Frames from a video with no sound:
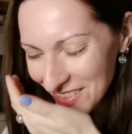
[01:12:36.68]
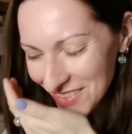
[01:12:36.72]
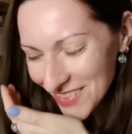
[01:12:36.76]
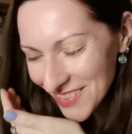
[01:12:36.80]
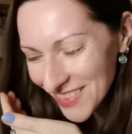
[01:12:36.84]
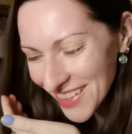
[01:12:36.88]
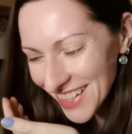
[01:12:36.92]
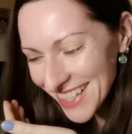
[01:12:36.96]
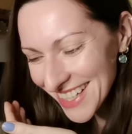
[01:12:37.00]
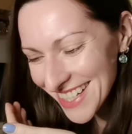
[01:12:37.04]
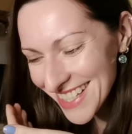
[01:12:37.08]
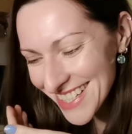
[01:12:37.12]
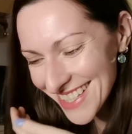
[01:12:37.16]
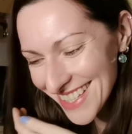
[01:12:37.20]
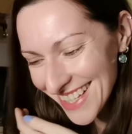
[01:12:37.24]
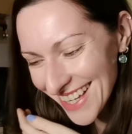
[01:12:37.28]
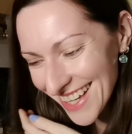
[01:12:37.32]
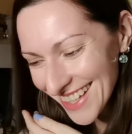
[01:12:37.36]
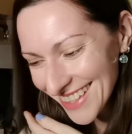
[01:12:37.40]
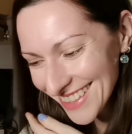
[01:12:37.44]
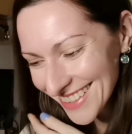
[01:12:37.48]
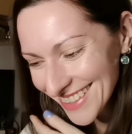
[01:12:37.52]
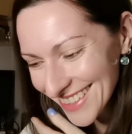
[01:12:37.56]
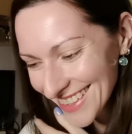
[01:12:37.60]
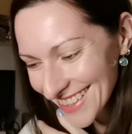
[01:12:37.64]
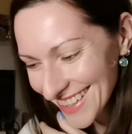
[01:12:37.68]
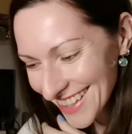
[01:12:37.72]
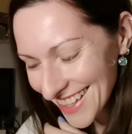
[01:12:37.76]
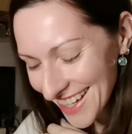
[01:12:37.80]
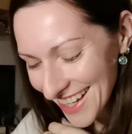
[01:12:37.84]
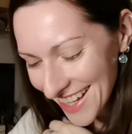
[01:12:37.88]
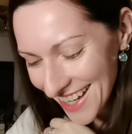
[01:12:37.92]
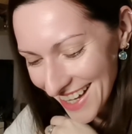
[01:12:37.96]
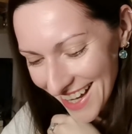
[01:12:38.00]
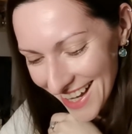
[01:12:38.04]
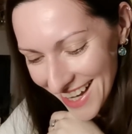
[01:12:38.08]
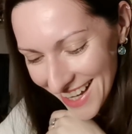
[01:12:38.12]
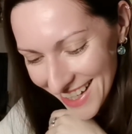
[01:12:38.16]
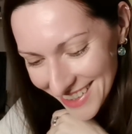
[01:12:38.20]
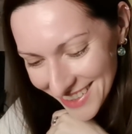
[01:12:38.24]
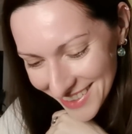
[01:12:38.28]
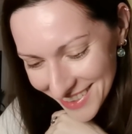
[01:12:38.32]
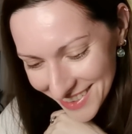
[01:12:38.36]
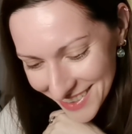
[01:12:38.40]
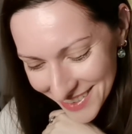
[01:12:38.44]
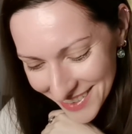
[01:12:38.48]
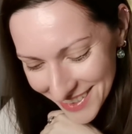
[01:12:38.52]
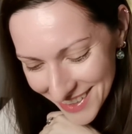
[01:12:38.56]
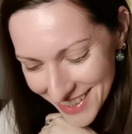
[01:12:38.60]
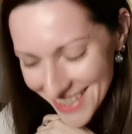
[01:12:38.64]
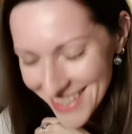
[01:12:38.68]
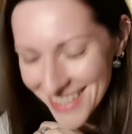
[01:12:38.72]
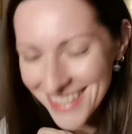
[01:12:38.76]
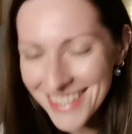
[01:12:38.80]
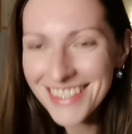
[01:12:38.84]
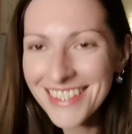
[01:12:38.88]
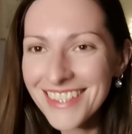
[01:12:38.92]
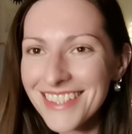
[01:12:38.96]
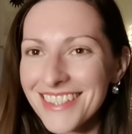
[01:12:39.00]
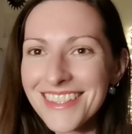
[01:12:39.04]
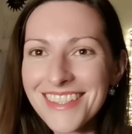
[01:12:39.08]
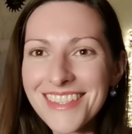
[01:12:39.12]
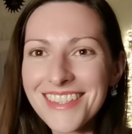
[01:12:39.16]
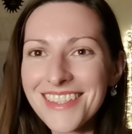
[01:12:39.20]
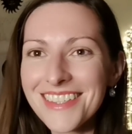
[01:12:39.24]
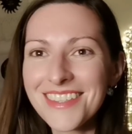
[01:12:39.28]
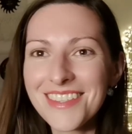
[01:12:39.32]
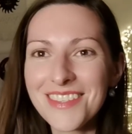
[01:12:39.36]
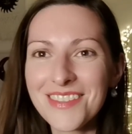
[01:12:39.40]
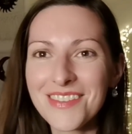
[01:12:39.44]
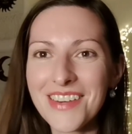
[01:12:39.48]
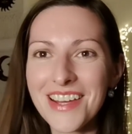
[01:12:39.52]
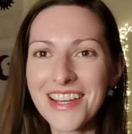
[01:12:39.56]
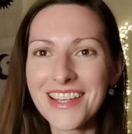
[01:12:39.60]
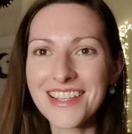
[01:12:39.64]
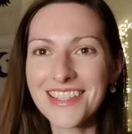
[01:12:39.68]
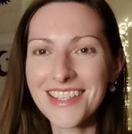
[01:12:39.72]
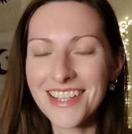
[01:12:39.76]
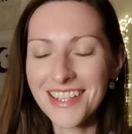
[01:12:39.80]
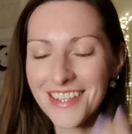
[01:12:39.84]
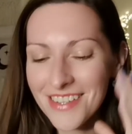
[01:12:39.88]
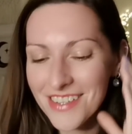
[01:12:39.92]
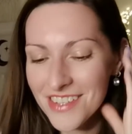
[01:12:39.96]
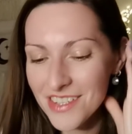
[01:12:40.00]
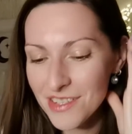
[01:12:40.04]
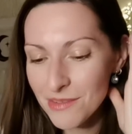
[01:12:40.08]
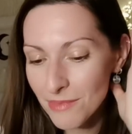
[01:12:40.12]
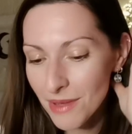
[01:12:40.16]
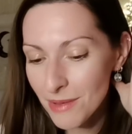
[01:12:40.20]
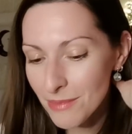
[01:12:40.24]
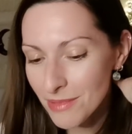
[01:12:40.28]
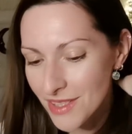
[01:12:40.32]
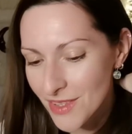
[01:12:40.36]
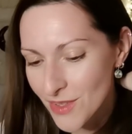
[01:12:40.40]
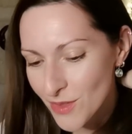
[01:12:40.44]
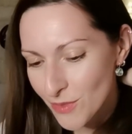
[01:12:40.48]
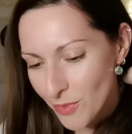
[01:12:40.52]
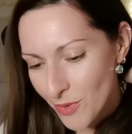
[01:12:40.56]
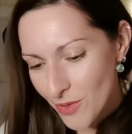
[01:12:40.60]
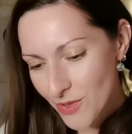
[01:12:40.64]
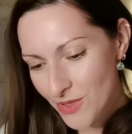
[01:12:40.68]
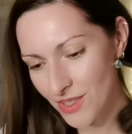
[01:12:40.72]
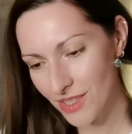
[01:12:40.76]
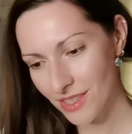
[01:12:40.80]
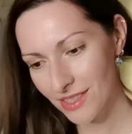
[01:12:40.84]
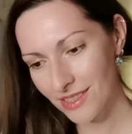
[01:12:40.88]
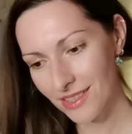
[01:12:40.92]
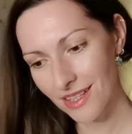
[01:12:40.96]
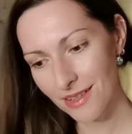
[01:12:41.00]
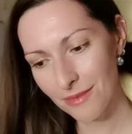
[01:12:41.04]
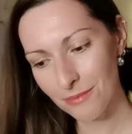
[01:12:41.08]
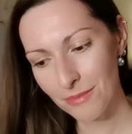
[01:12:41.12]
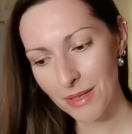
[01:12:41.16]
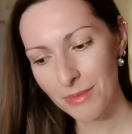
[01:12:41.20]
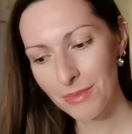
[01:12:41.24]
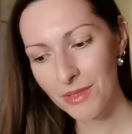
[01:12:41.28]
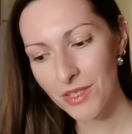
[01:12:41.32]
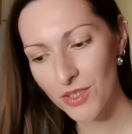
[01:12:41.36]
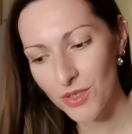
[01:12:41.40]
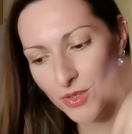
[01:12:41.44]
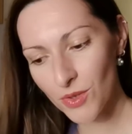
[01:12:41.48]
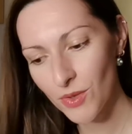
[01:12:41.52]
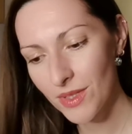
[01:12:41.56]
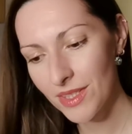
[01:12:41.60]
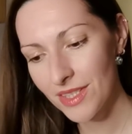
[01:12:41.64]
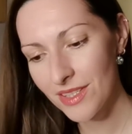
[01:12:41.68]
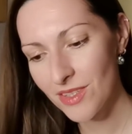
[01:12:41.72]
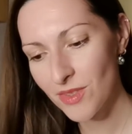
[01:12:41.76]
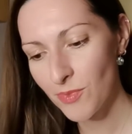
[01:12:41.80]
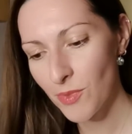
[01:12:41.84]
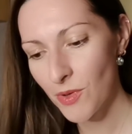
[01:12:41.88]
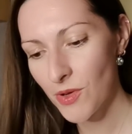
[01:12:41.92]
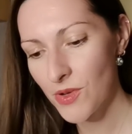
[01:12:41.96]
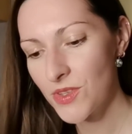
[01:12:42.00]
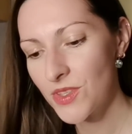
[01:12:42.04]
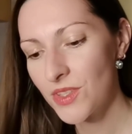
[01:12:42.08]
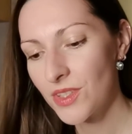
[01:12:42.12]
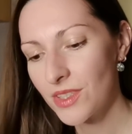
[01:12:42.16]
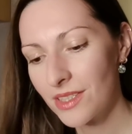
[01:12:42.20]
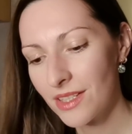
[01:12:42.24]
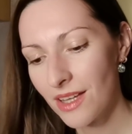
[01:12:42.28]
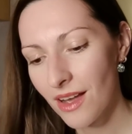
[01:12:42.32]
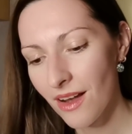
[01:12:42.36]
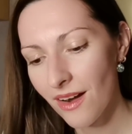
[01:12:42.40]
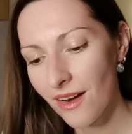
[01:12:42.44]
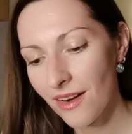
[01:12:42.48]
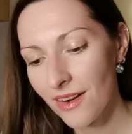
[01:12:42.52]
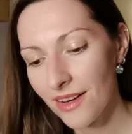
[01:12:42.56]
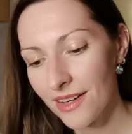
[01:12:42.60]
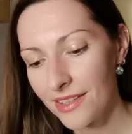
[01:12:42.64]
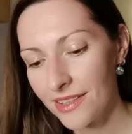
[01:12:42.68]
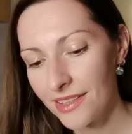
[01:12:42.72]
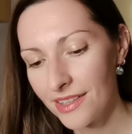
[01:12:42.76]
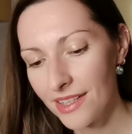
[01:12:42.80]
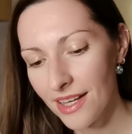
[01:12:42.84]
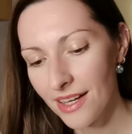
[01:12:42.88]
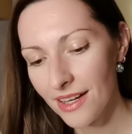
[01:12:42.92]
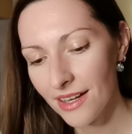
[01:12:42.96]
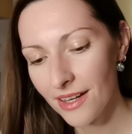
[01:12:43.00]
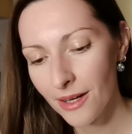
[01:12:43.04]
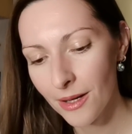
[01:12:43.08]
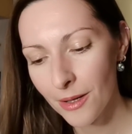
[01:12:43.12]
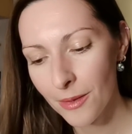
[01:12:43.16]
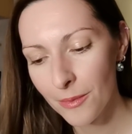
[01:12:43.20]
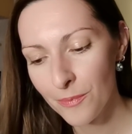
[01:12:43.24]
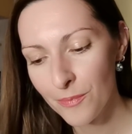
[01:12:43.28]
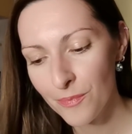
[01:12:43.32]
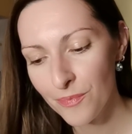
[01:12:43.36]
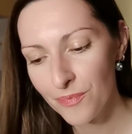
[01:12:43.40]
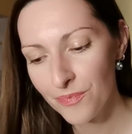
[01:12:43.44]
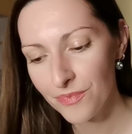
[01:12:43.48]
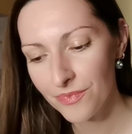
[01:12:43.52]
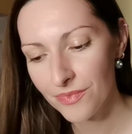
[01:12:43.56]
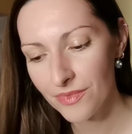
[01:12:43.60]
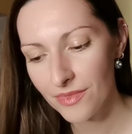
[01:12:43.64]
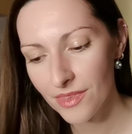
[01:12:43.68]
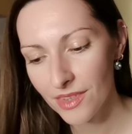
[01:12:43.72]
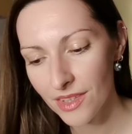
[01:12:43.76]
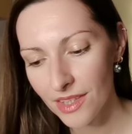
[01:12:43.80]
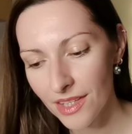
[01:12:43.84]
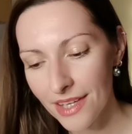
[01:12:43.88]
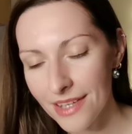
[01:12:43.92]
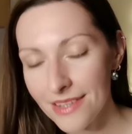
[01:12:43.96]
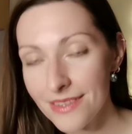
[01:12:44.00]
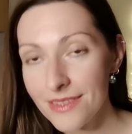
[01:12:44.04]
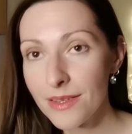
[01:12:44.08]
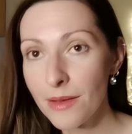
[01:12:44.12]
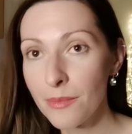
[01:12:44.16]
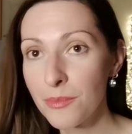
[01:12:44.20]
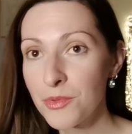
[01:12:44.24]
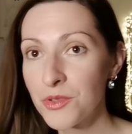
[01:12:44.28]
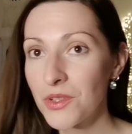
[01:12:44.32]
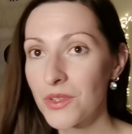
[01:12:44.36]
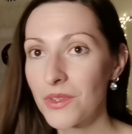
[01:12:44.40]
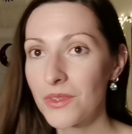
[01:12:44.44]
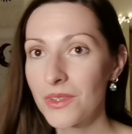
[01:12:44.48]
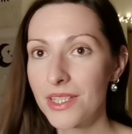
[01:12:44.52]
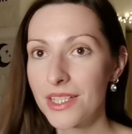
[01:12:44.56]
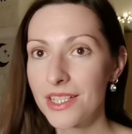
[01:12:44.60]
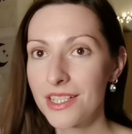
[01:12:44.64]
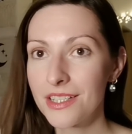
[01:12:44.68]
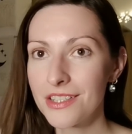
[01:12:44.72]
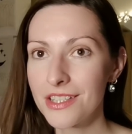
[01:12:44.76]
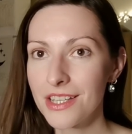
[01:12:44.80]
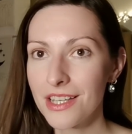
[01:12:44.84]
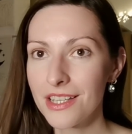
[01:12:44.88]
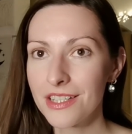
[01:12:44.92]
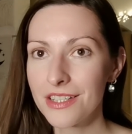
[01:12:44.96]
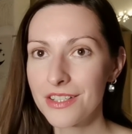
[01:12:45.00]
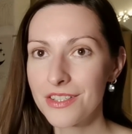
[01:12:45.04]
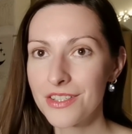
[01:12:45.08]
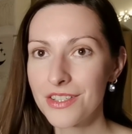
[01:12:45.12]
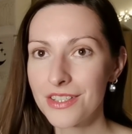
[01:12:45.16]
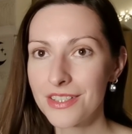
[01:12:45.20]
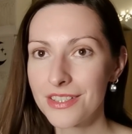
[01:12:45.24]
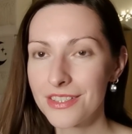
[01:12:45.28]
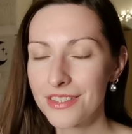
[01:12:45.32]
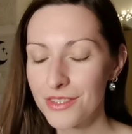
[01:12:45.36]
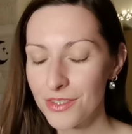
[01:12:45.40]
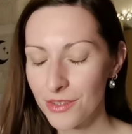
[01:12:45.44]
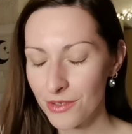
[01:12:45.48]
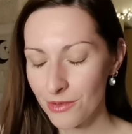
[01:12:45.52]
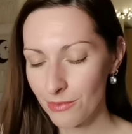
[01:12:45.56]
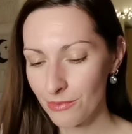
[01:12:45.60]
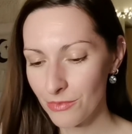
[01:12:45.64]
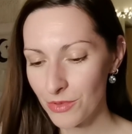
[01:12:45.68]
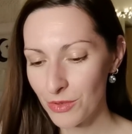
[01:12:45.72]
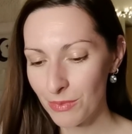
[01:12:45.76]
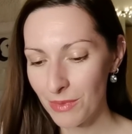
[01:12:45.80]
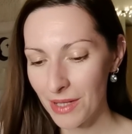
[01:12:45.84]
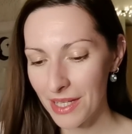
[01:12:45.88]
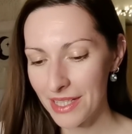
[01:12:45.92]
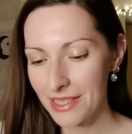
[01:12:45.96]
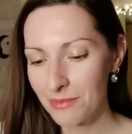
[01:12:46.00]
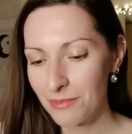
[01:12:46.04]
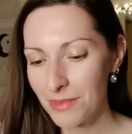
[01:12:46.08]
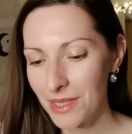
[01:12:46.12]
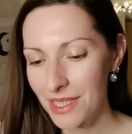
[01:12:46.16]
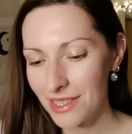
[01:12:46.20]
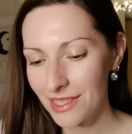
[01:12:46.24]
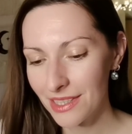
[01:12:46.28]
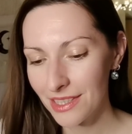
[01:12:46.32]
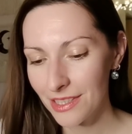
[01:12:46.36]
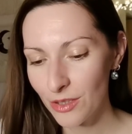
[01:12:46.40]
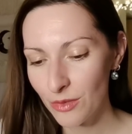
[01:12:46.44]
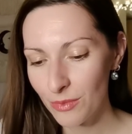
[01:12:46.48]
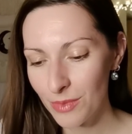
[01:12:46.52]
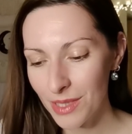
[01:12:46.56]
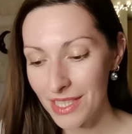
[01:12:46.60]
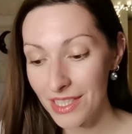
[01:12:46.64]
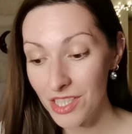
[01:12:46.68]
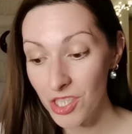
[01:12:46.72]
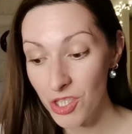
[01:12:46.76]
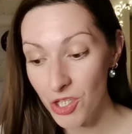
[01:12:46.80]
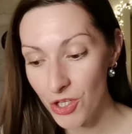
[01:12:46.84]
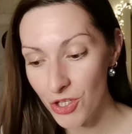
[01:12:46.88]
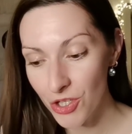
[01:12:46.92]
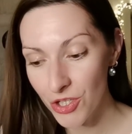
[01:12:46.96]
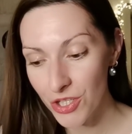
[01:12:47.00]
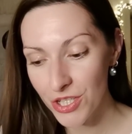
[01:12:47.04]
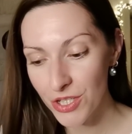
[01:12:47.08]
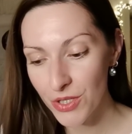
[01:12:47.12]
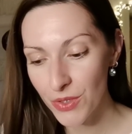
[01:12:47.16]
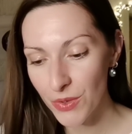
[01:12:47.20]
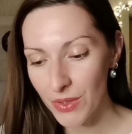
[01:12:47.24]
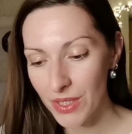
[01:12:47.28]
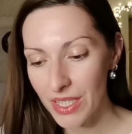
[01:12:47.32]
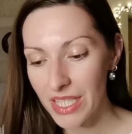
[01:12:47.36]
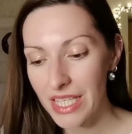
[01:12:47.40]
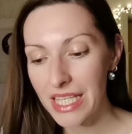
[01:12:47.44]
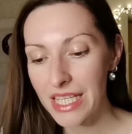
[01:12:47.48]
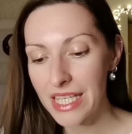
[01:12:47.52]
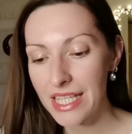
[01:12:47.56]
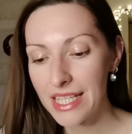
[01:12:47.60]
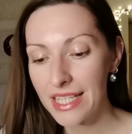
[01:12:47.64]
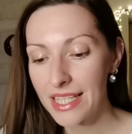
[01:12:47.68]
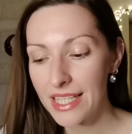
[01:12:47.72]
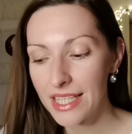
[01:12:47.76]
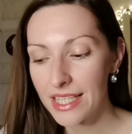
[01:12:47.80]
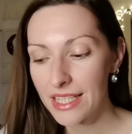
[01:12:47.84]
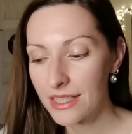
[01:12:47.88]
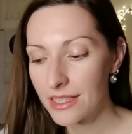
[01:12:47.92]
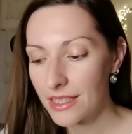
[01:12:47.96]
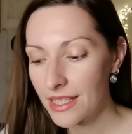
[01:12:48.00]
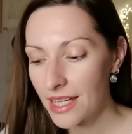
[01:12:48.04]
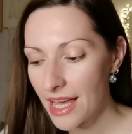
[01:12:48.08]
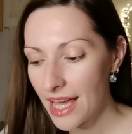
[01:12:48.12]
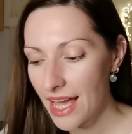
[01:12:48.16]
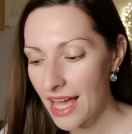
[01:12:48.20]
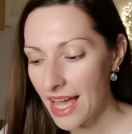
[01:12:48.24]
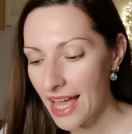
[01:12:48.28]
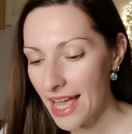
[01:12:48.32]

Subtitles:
What is that? I don't know. It's a strange energy. Maybe you and this person are exceptionally intelligent. You might be a little bit nerdy or geeky.